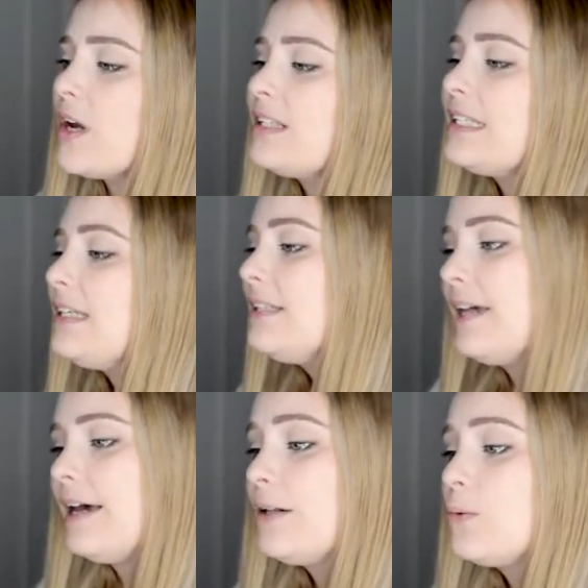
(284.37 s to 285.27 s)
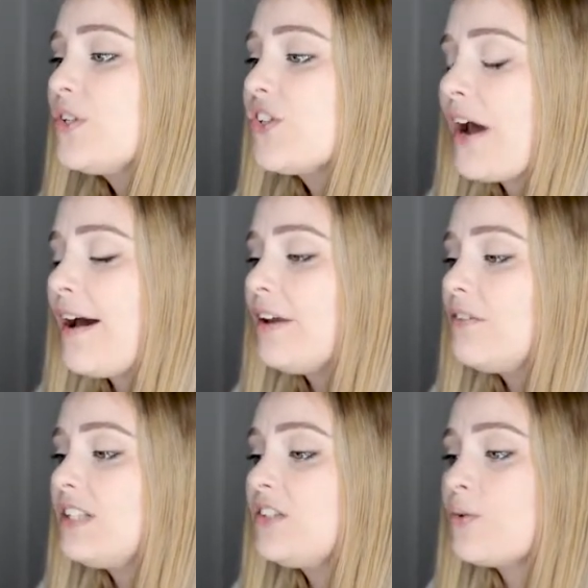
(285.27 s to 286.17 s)
in detail which kind
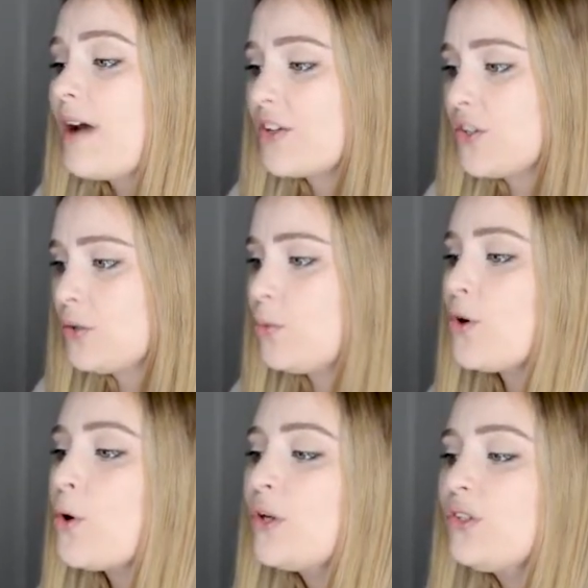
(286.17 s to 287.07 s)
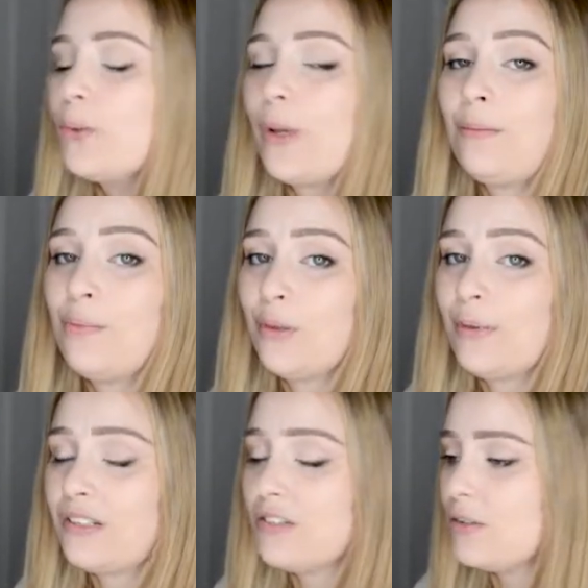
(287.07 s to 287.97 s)
of interaction we're going to
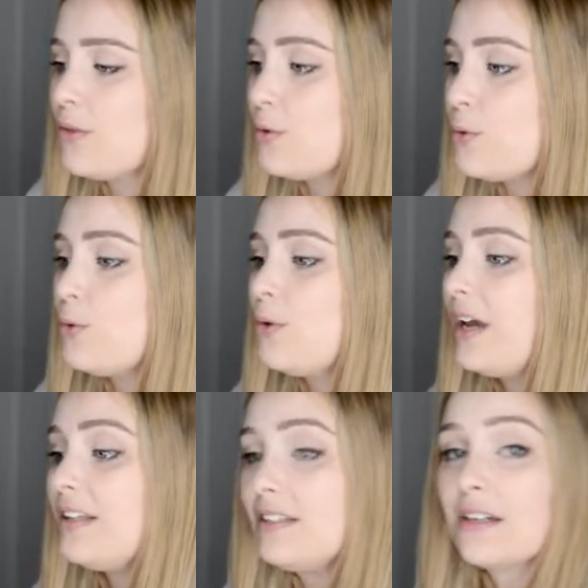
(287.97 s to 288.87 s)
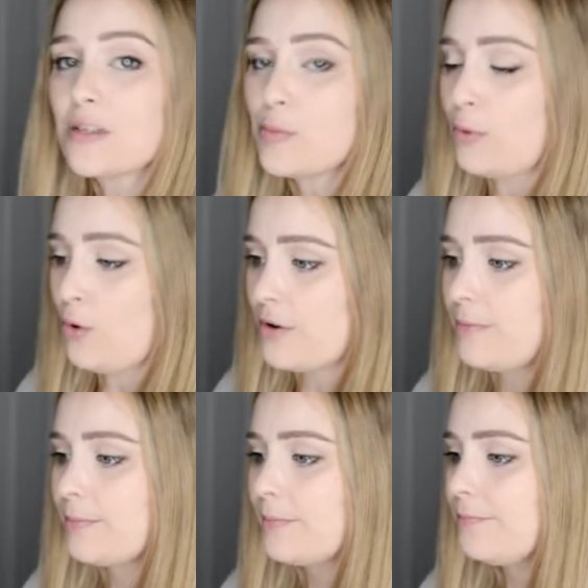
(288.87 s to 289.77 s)
implement through AT+Explore.
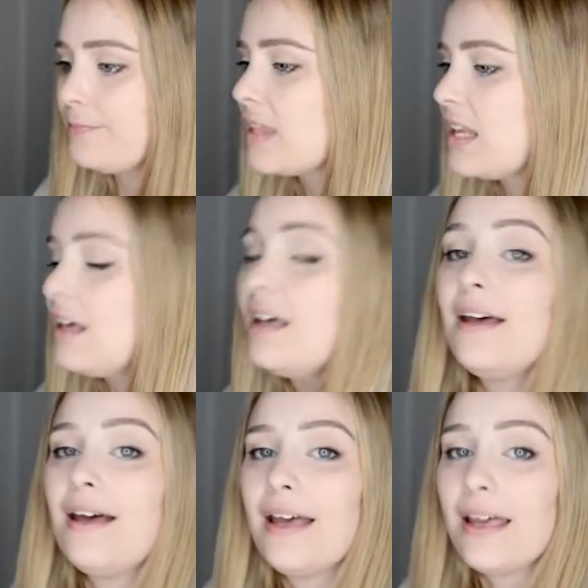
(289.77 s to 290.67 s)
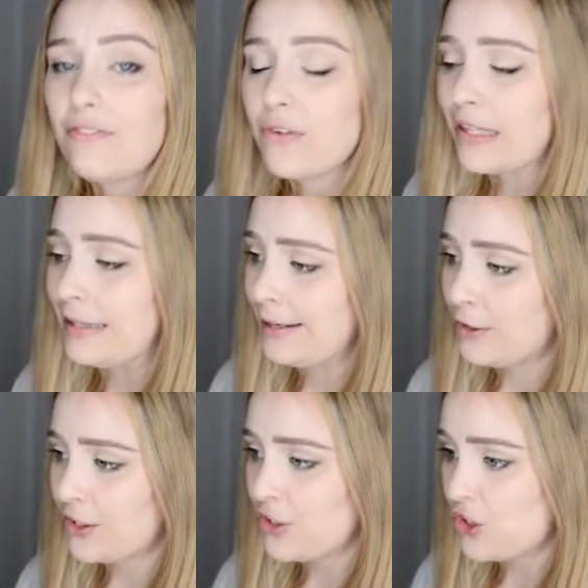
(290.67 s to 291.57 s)
If we click
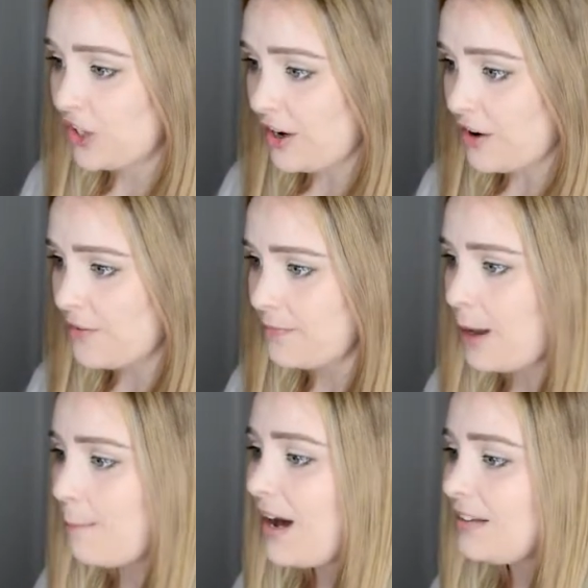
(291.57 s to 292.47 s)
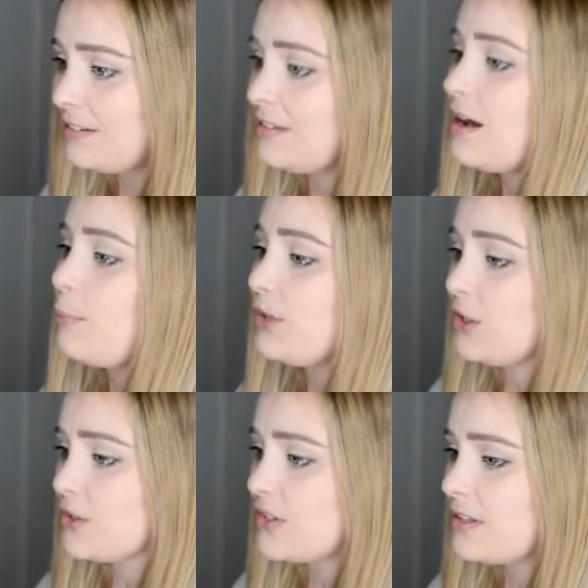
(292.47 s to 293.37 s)
on a chair, a button
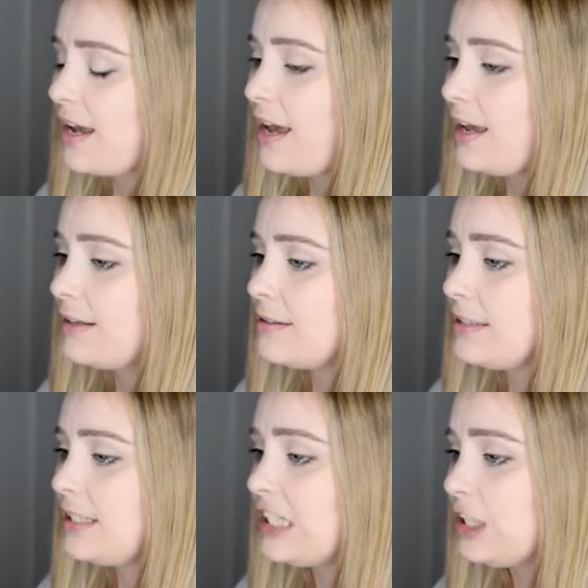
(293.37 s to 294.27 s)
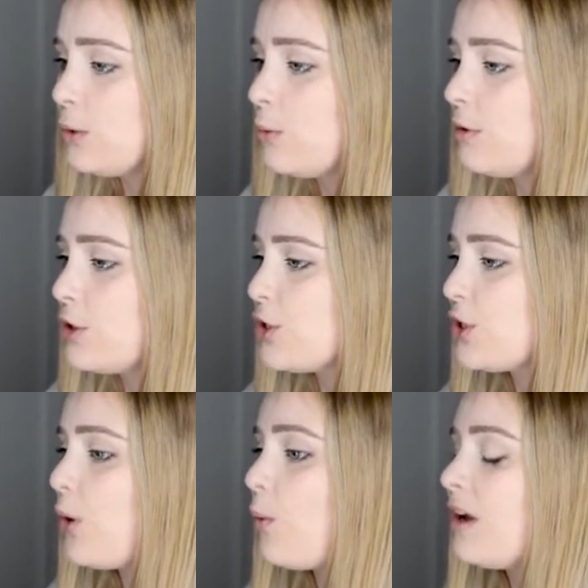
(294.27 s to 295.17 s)
appears, and here we're
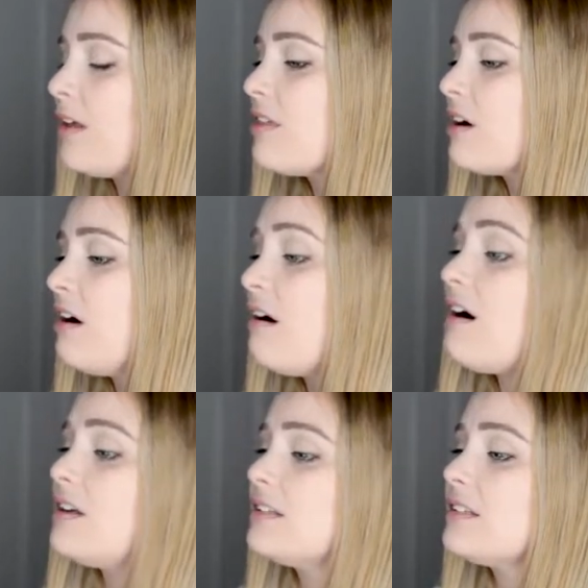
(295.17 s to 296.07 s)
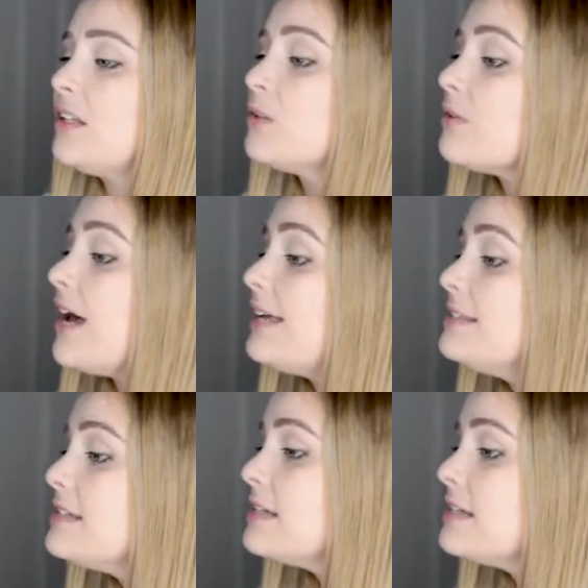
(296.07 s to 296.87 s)
showing the cause in red